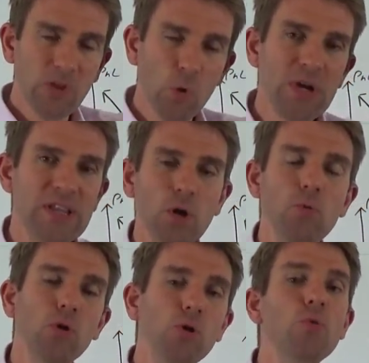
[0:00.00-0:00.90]
we
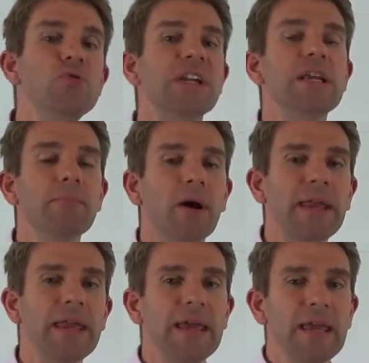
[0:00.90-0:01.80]
don't lose any
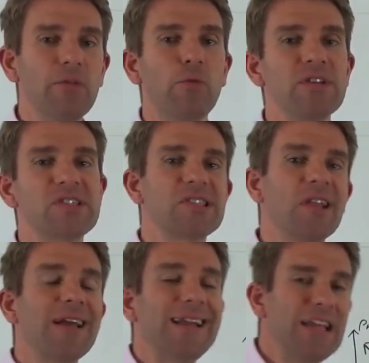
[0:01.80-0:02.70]
money if we're
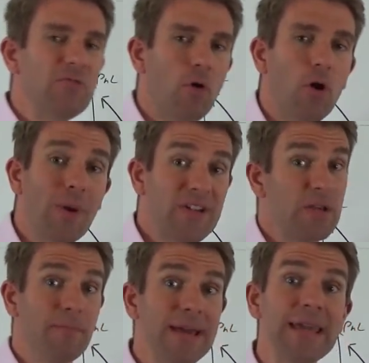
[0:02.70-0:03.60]
slightly wrong. We
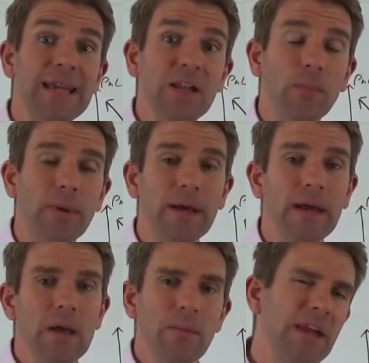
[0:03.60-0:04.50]
actually make a little bit.
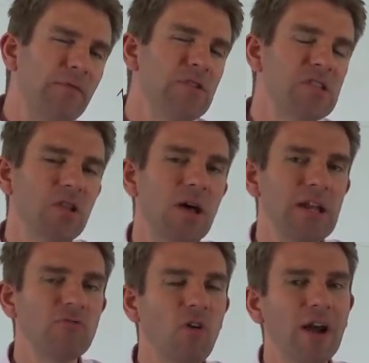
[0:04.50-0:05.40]
But then if we're
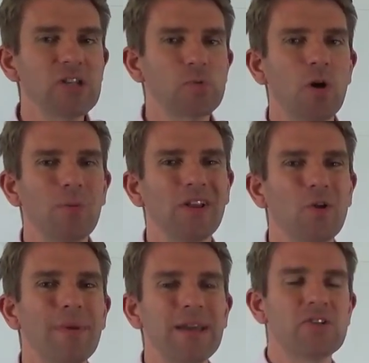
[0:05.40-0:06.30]
slightly right as well, we
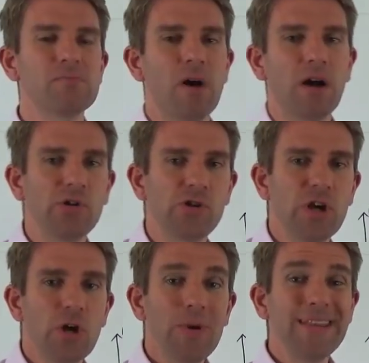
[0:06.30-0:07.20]
don't make as much.
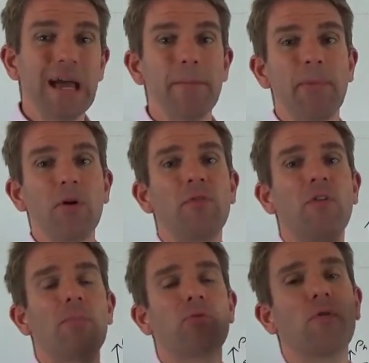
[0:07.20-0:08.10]
We dampen off
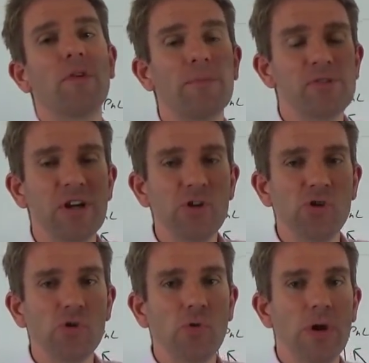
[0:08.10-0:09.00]
our profit
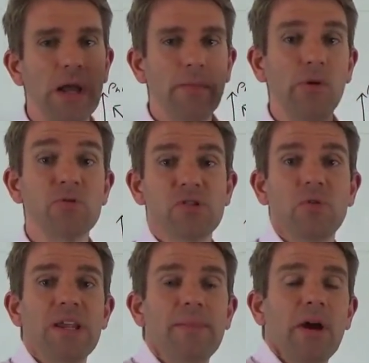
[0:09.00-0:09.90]
potential, but we
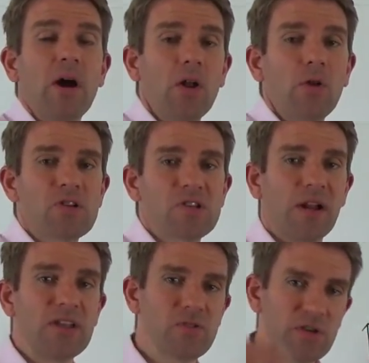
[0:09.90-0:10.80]
also limit our loss
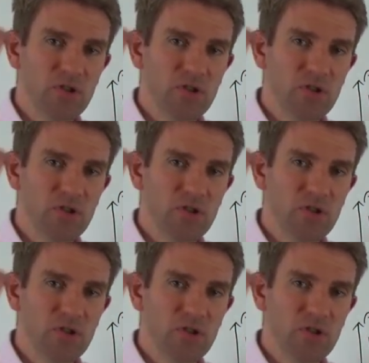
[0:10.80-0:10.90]
slightly. So it